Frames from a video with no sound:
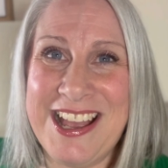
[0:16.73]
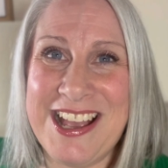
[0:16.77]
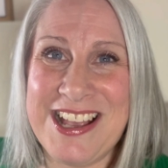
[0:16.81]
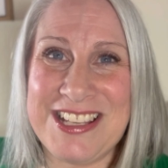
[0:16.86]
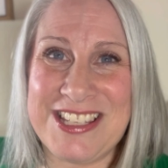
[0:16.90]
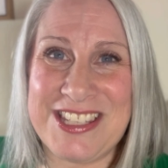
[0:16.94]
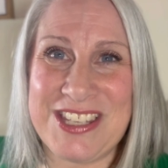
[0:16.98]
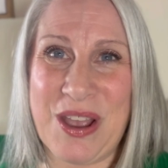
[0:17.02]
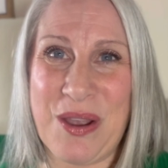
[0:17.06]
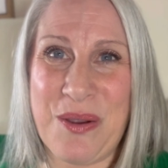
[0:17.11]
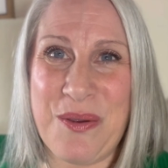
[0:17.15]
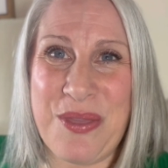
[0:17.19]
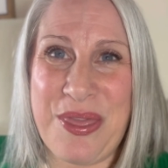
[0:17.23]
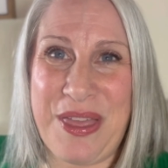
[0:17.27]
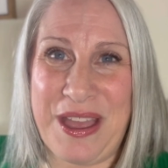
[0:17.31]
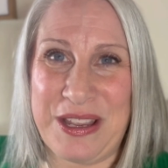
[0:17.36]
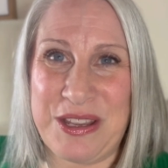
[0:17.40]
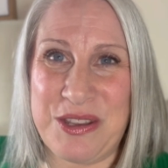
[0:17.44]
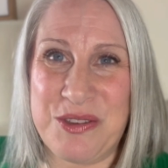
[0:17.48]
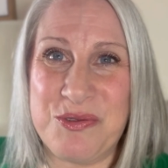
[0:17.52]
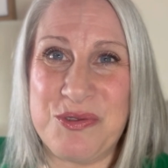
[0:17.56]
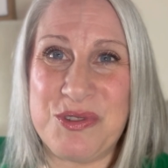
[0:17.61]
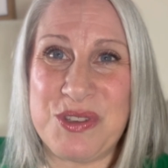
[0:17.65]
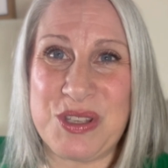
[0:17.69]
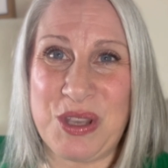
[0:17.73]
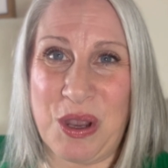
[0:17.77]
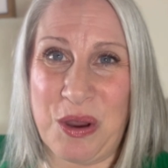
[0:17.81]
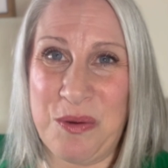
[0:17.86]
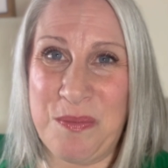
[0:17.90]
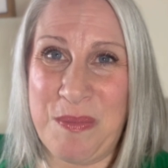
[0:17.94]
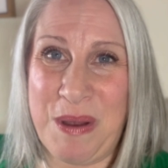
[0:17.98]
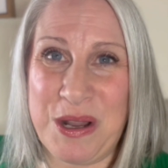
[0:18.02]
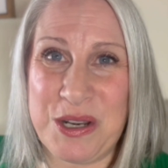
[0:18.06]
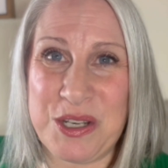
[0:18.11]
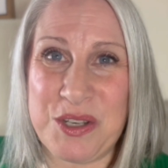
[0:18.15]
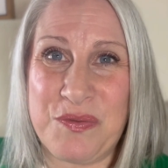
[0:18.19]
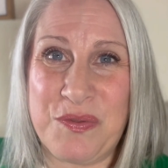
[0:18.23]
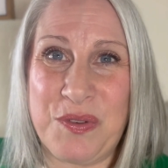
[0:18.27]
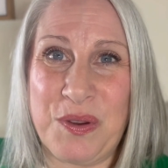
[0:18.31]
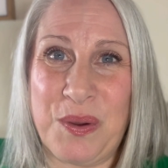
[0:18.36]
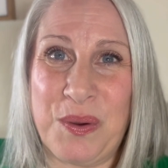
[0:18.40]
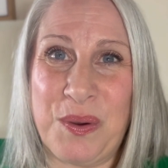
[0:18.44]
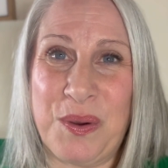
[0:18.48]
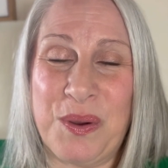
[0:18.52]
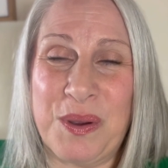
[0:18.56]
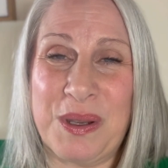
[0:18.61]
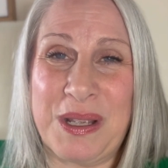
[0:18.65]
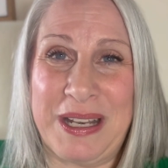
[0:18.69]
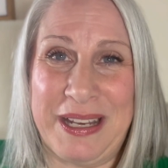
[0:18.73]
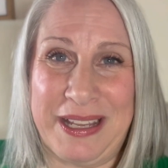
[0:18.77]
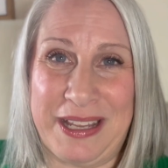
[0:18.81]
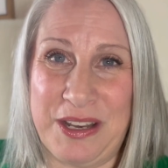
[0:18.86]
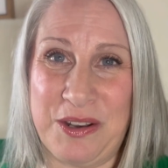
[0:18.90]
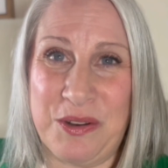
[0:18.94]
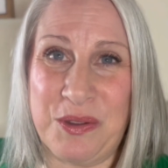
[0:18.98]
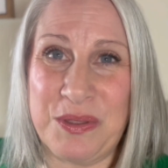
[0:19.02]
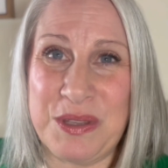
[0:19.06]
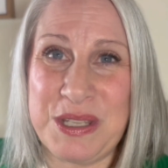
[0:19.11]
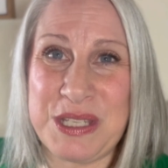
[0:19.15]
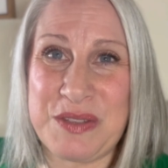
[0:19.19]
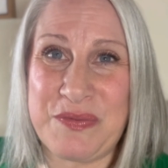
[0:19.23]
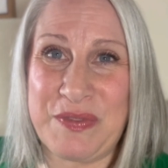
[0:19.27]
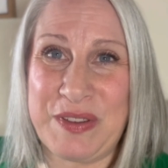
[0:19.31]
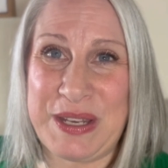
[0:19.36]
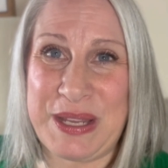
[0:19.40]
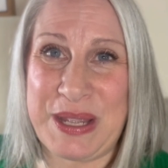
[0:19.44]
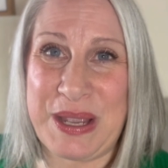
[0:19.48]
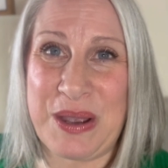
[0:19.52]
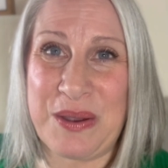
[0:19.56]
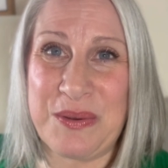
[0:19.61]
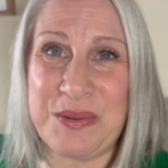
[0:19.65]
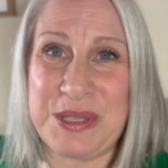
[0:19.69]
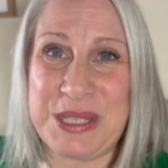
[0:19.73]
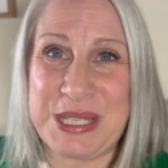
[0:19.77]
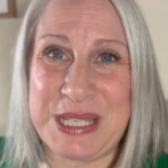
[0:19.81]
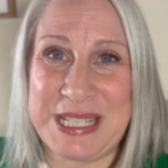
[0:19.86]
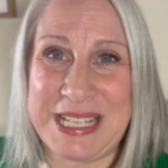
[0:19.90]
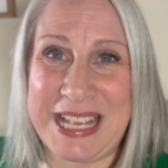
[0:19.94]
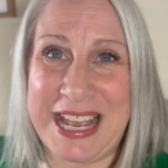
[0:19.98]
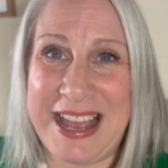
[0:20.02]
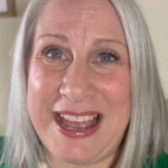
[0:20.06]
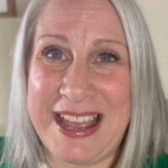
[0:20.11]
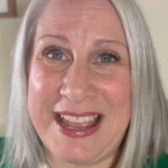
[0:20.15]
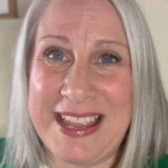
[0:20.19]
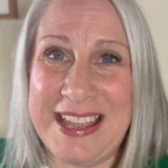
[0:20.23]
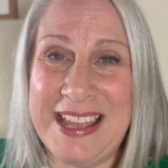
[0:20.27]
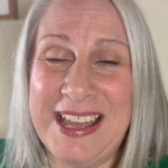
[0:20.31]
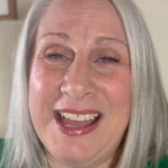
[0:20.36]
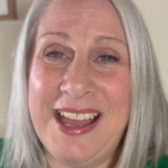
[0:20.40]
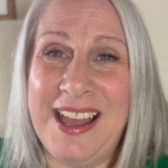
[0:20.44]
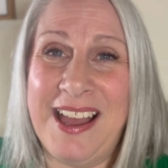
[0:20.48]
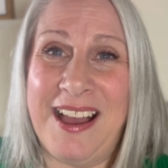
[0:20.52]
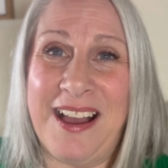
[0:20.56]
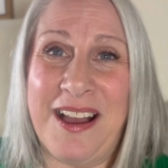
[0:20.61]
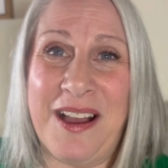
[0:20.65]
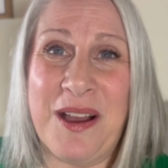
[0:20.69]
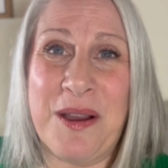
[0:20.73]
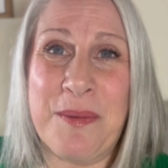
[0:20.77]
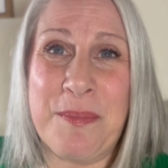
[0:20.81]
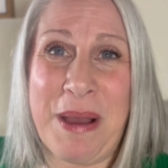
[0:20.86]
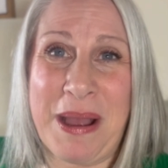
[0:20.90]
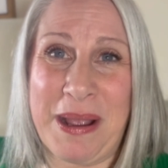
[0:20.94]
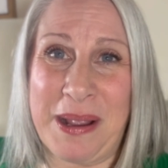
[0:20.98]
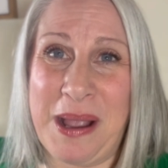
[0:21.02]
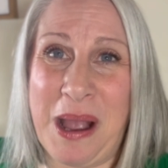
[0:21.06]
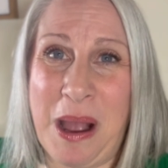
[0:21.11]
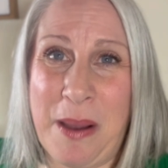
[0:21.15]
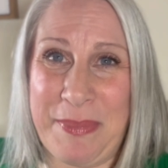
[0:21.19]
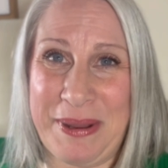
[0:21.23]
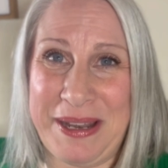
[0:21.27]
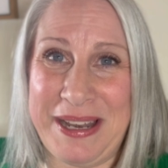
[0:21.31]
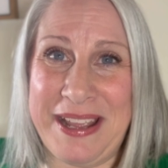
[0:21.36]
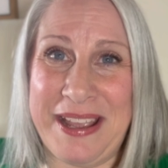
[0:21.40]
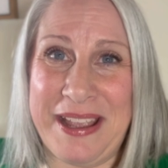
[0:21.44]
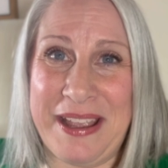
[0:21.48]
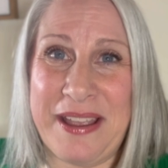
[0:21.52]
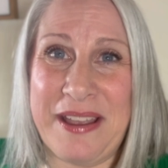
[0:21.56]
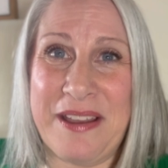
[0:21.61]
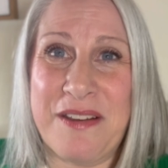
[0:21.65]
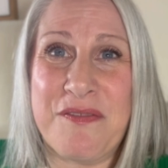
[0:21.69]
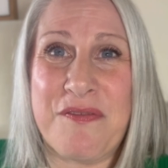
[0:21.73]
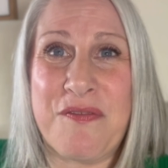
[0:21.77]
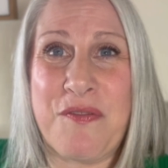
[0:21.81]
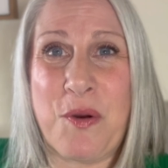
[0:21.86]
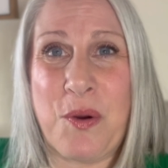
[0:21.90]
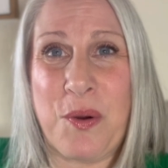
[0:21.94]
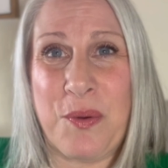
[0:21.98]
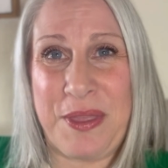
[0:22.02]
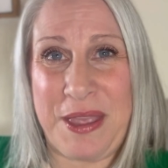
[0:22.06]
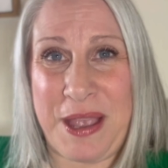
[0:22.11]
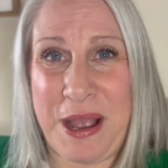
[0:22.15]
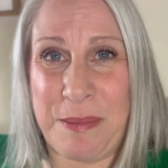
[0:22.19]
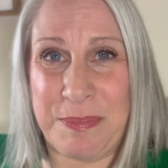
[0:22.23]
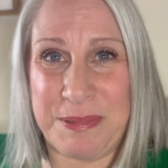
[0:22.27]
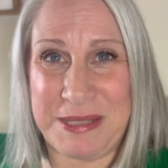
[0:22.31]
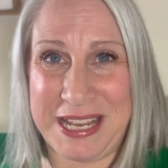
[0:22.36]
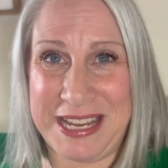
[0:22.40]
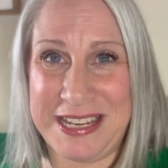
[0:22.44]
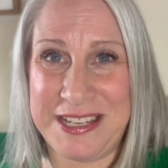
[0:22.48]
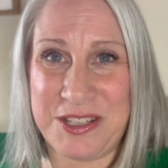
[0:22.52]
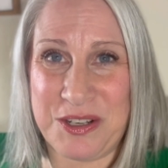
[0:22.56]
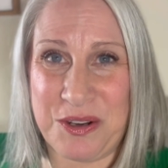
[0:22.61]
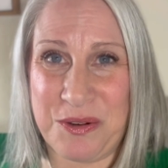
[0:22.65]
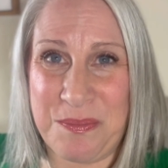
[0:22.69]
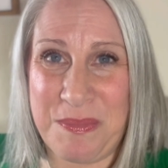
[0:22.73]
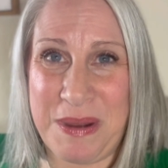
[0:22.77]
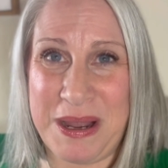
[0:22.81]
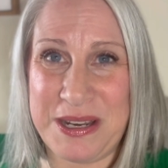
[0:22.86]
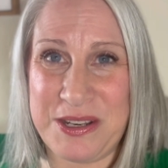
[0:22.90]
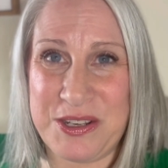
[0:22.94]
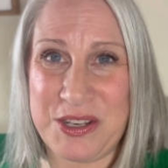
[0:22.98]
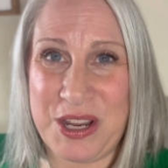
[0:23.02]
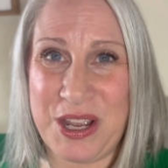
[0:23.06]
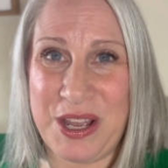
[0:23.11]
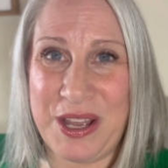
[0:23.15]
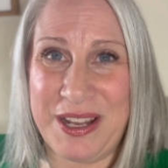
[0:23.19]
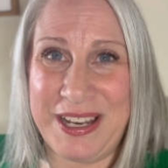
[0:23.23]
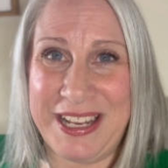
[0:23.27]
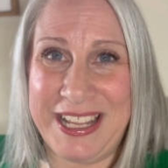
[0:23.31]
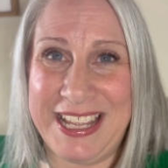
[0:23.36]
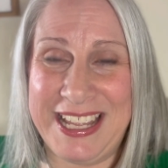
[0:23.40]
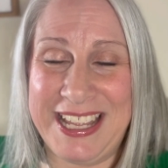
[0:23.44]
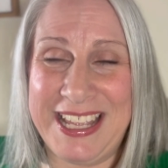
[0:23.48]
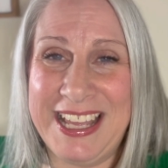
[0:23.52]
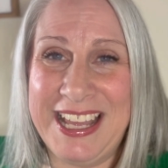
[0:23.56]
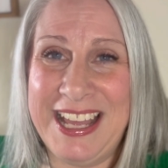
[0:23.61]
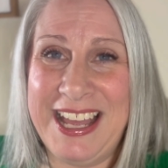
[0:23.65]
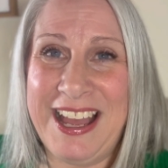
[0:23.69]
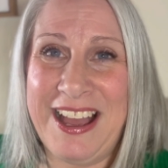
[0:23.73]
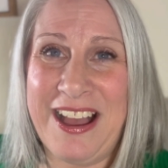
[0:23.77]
So thank you so much for clicking on this video today and coming here for the update on my journey.